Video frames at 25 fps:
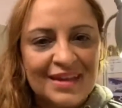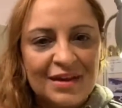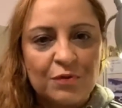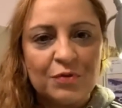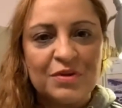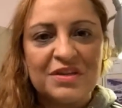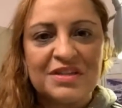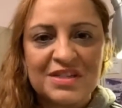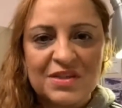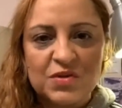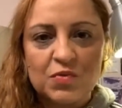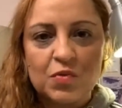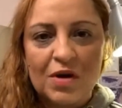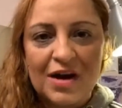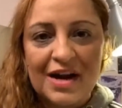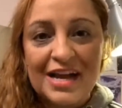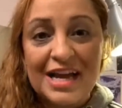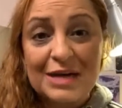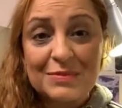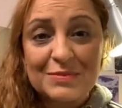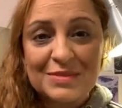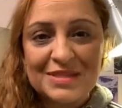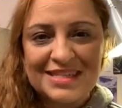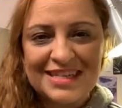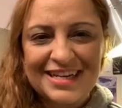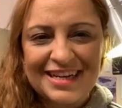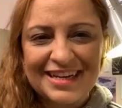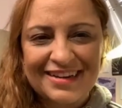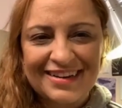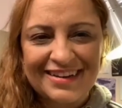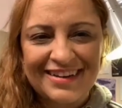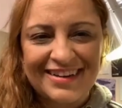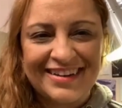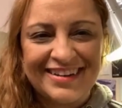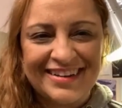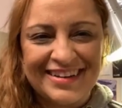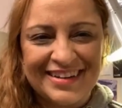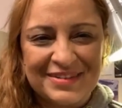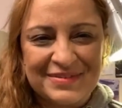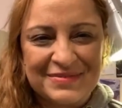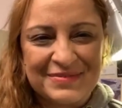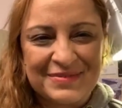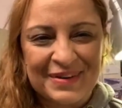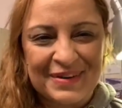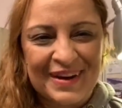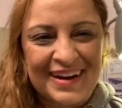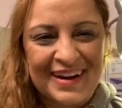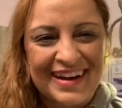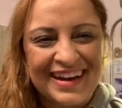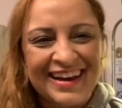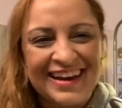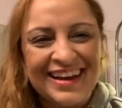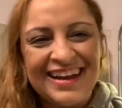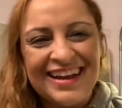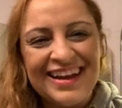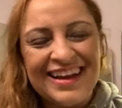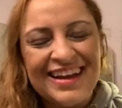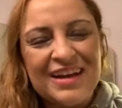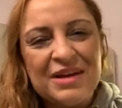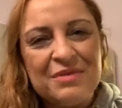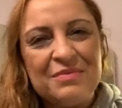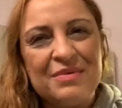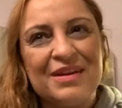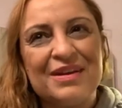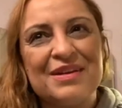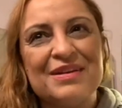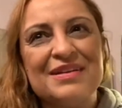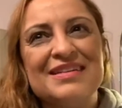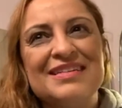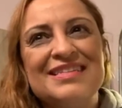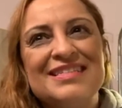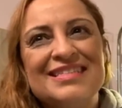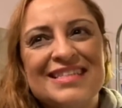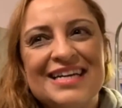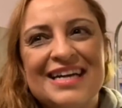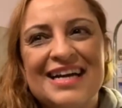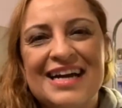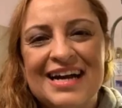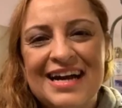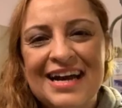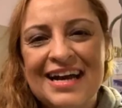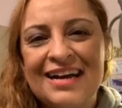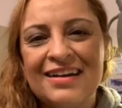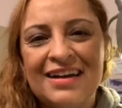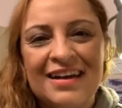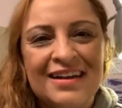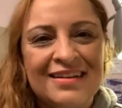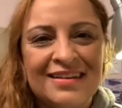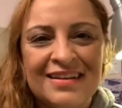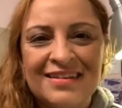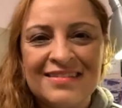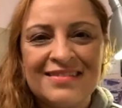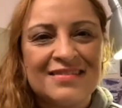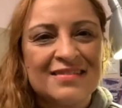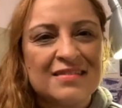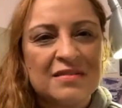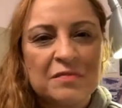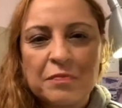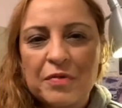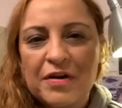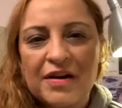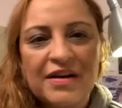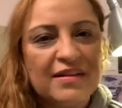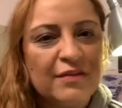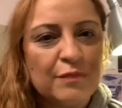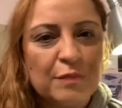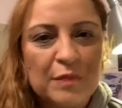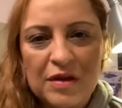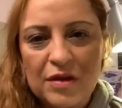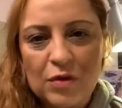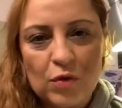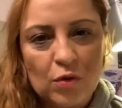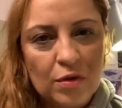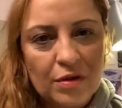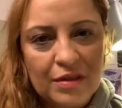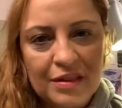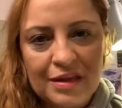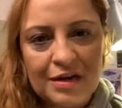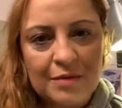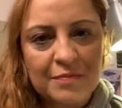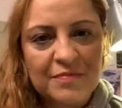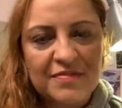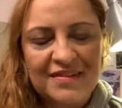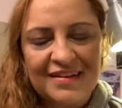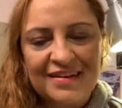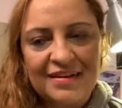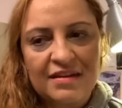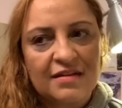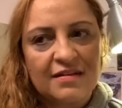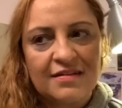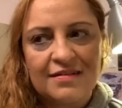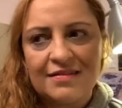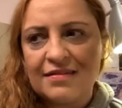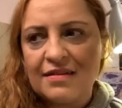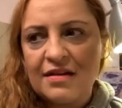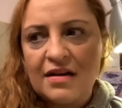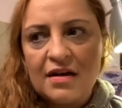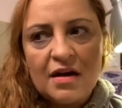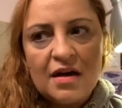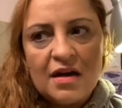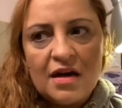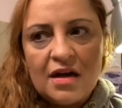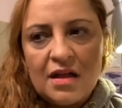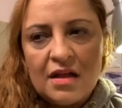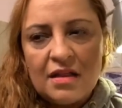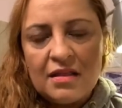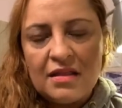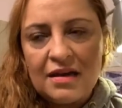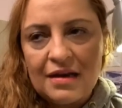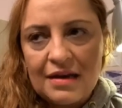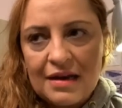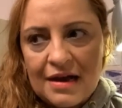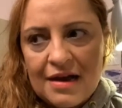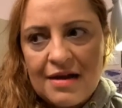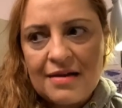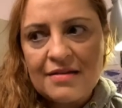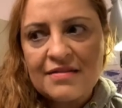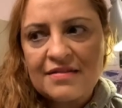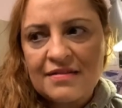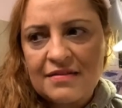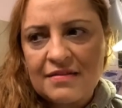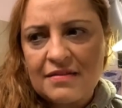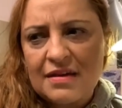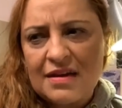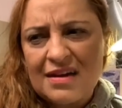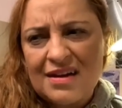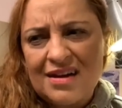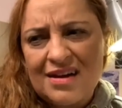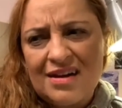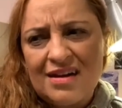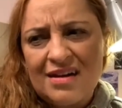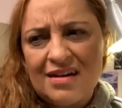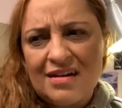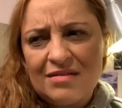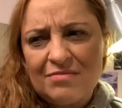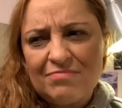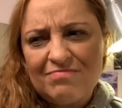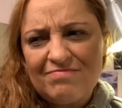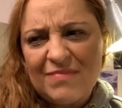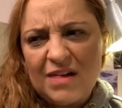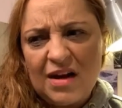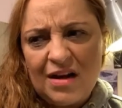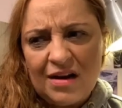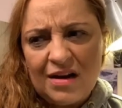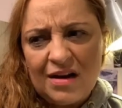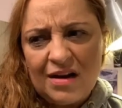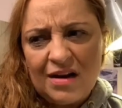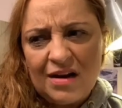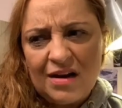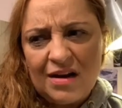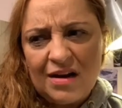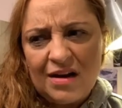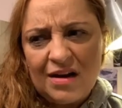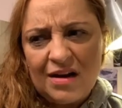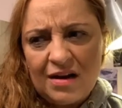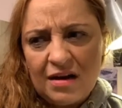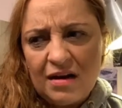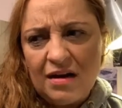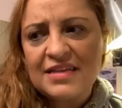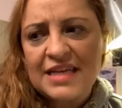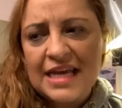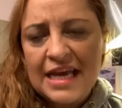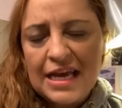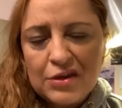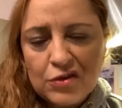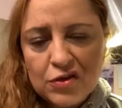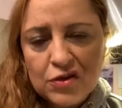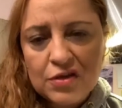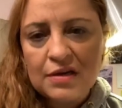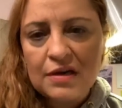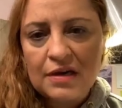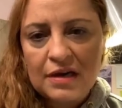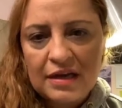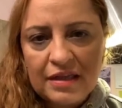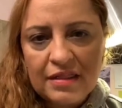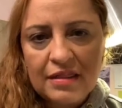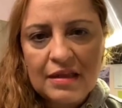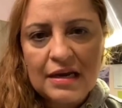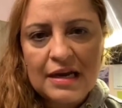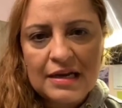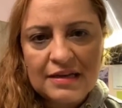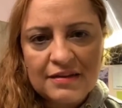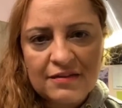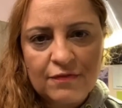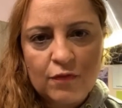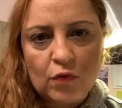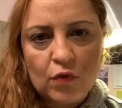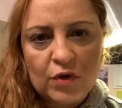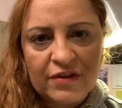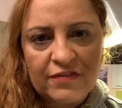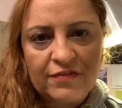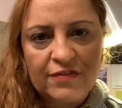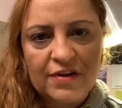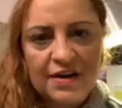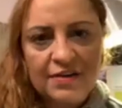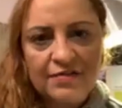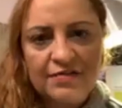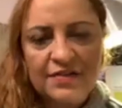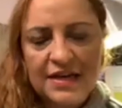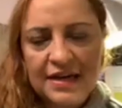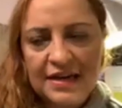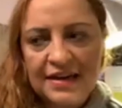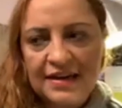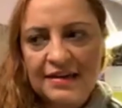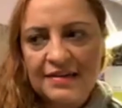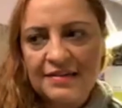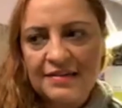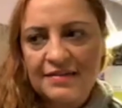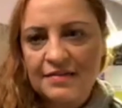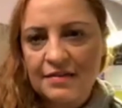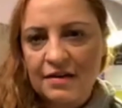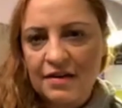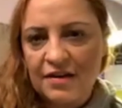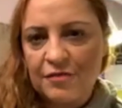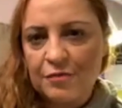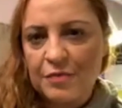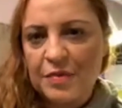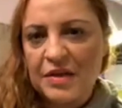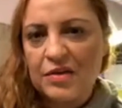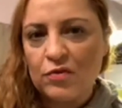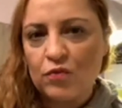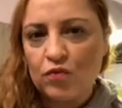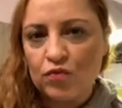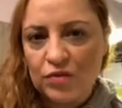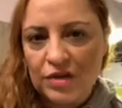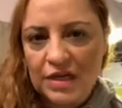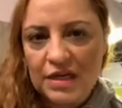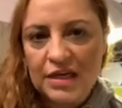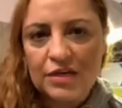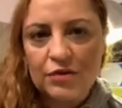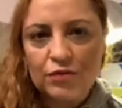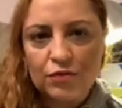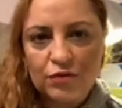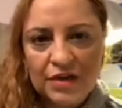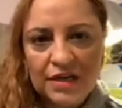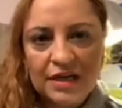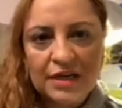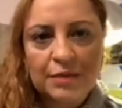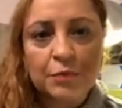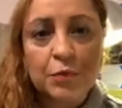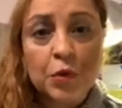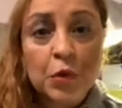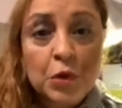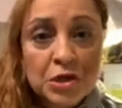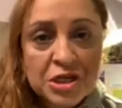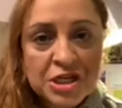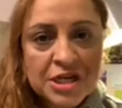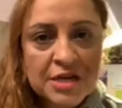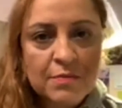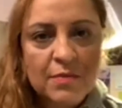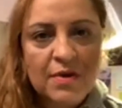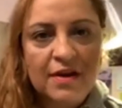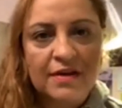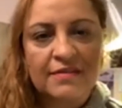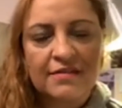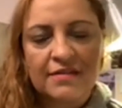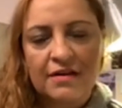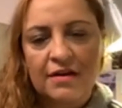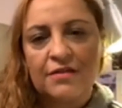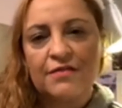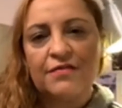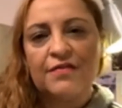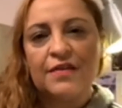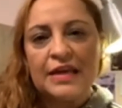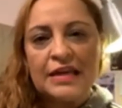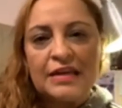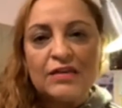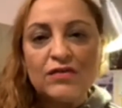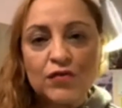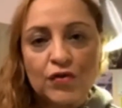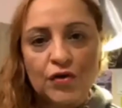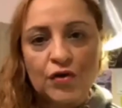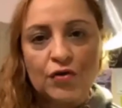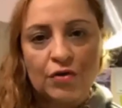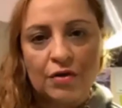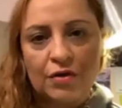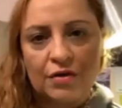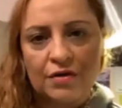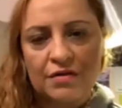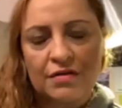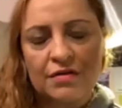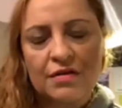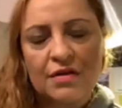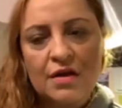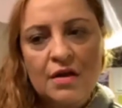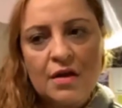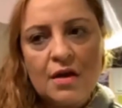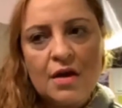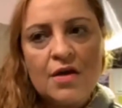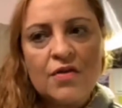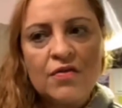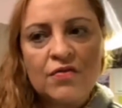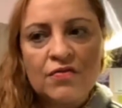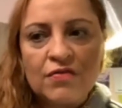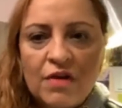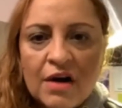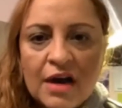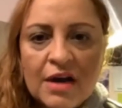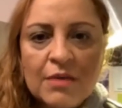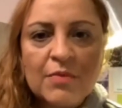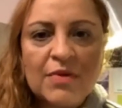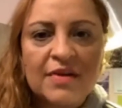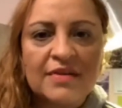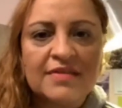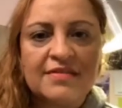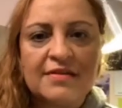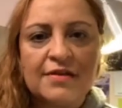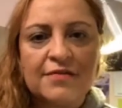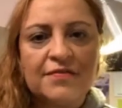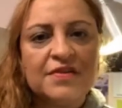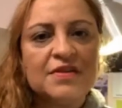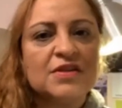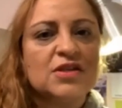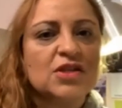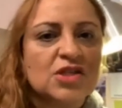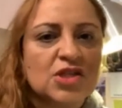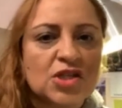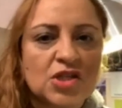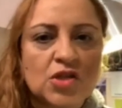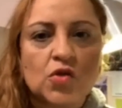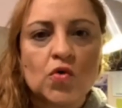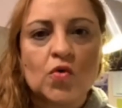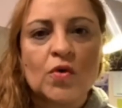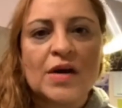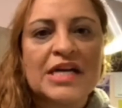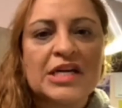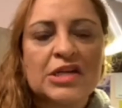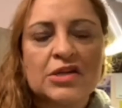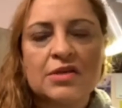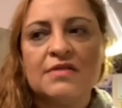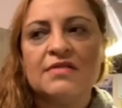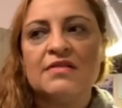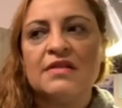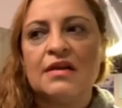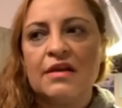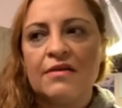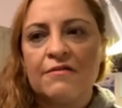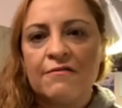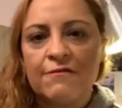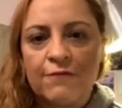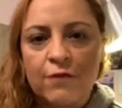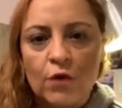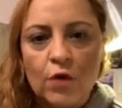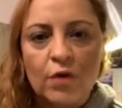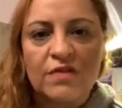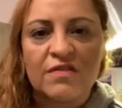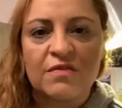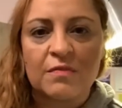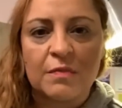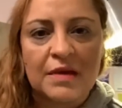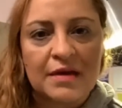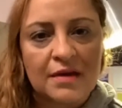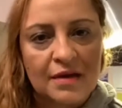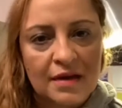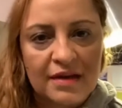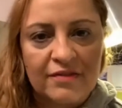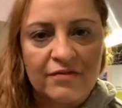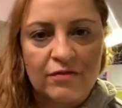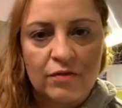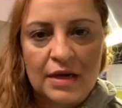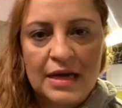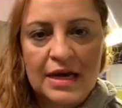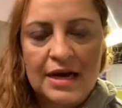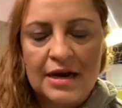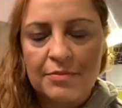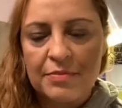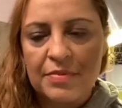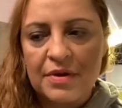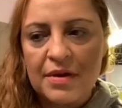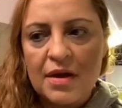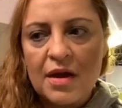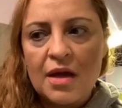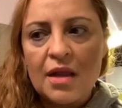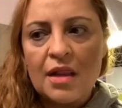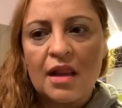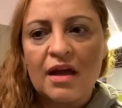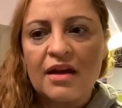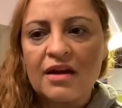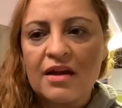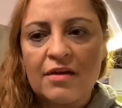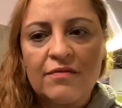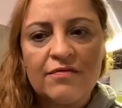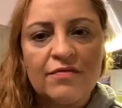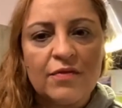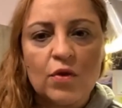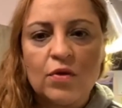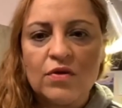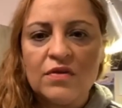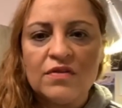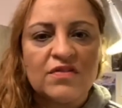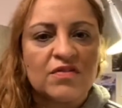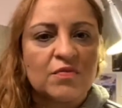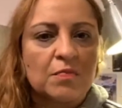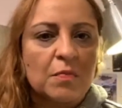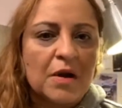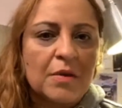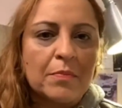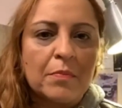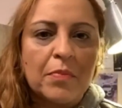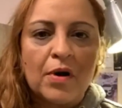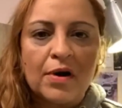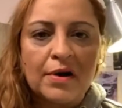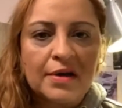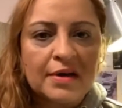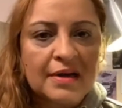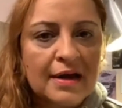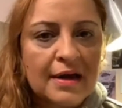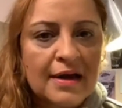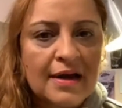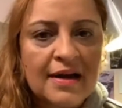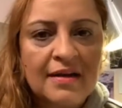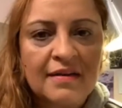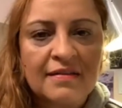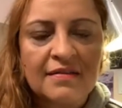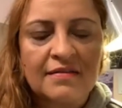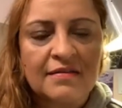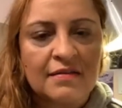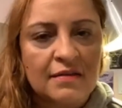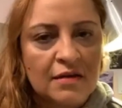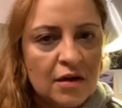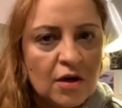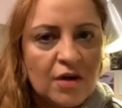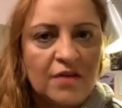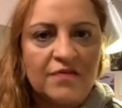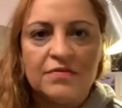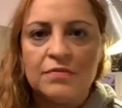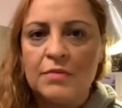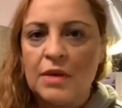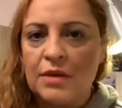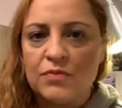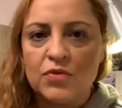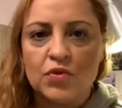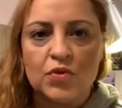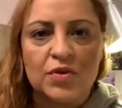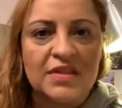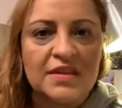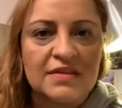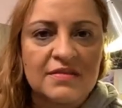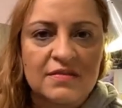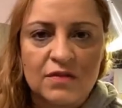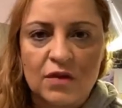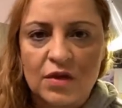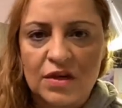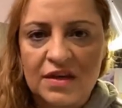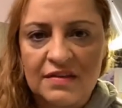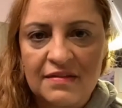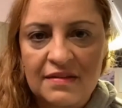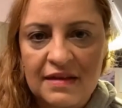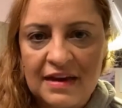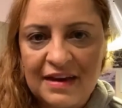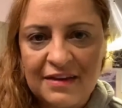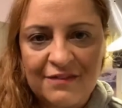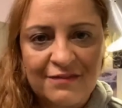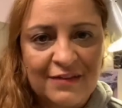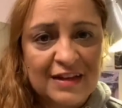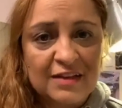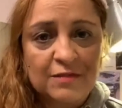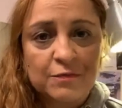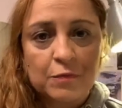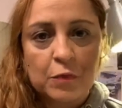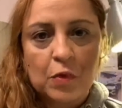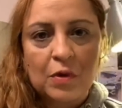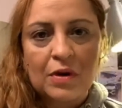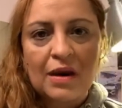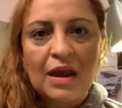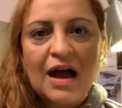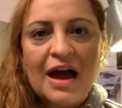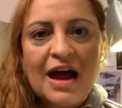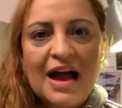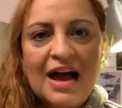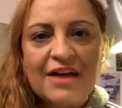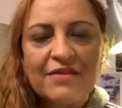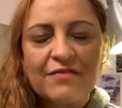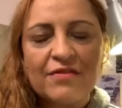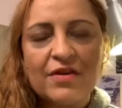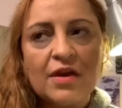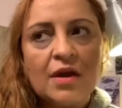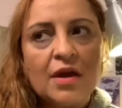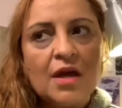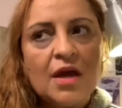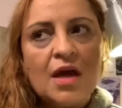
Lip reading: which is why I'm sick, right? Because and it doesn't surprise me at all that I'm sick, because the last intentionally the last 45 days I've been really, really pushing myself into growth, throwing myself into situations that have forced me to level up. Like I've launched my podcast, I'm doing this 30-day Facebook Live.